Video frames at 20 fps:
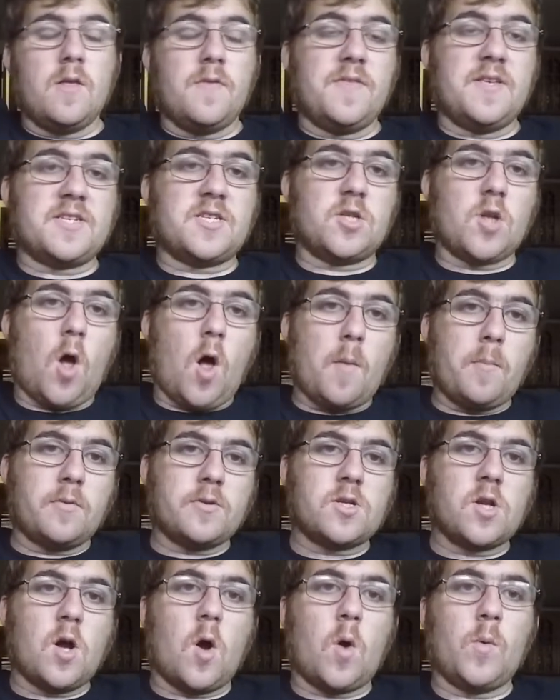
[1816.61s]
This is
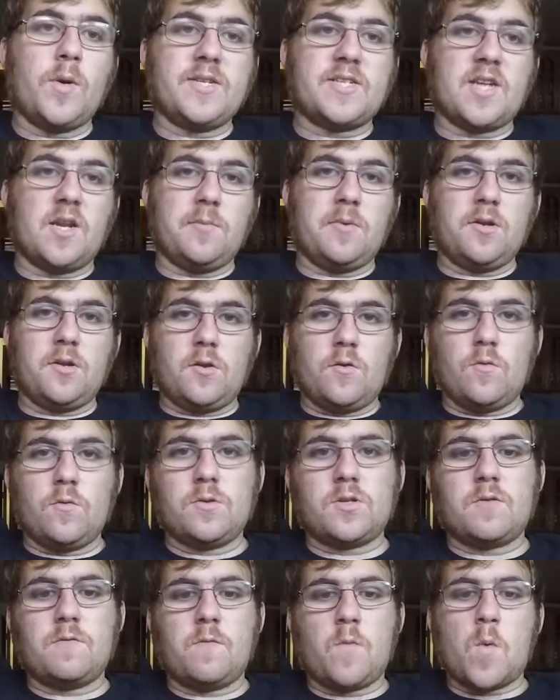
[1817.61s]
almost always going to be
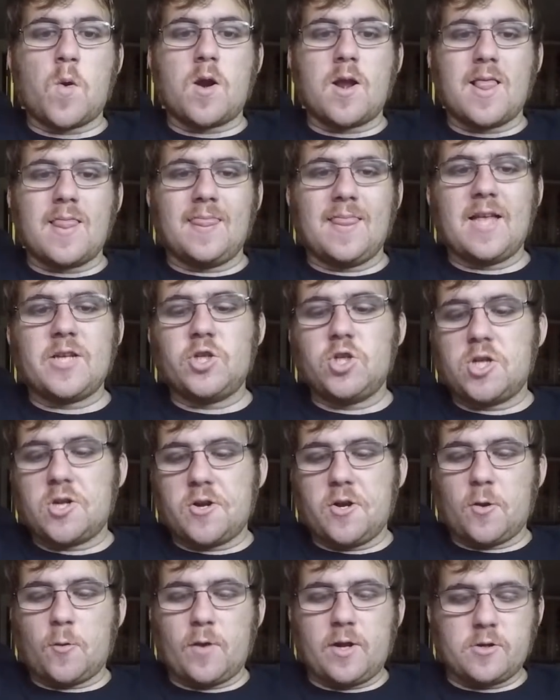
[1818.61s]
used for
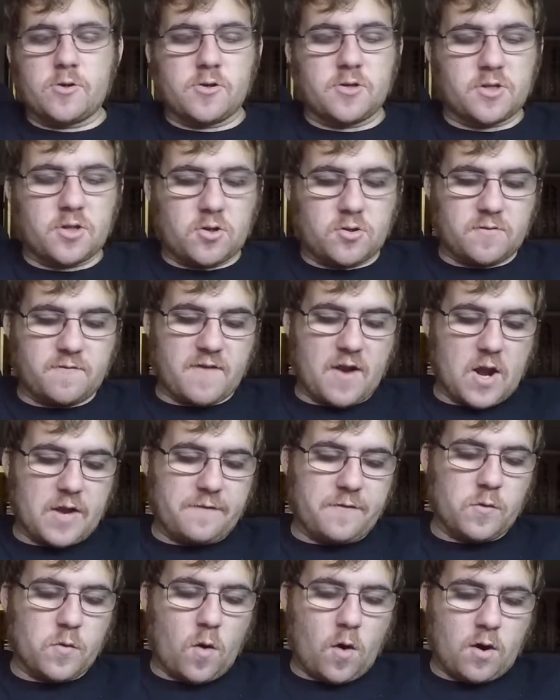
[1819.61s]
legendary creatures. There's very
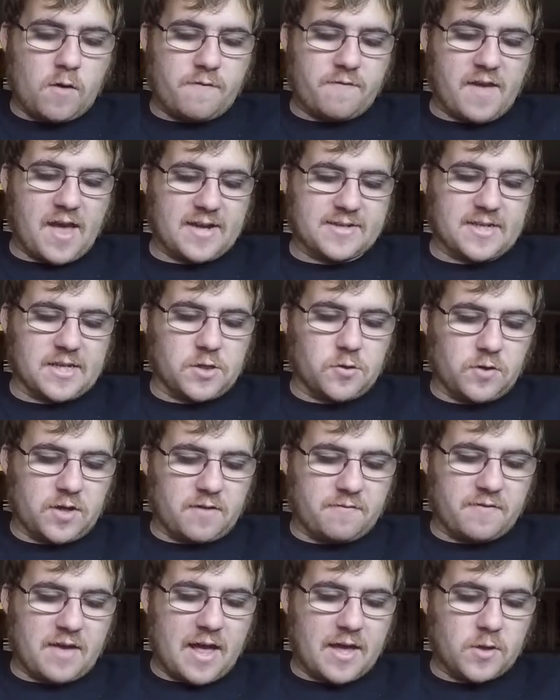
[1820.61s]
few artifacts that you'll
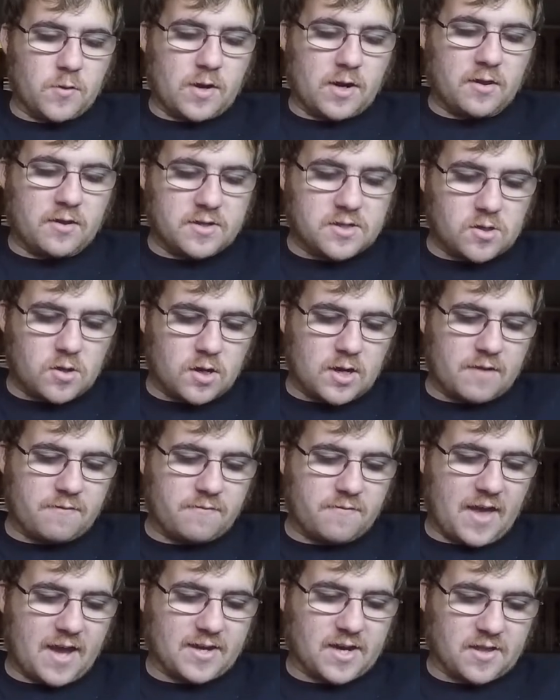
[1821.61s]
get value out of this on. In
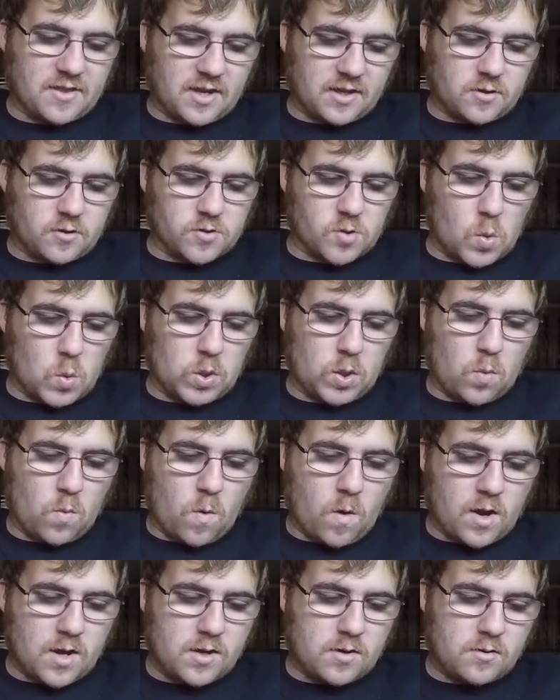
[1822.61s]
fact, I think there's only
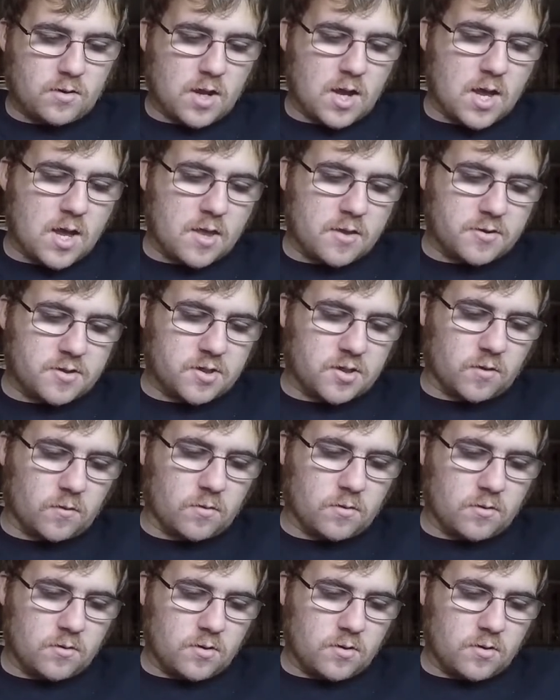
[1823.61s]
one. No, there's 2.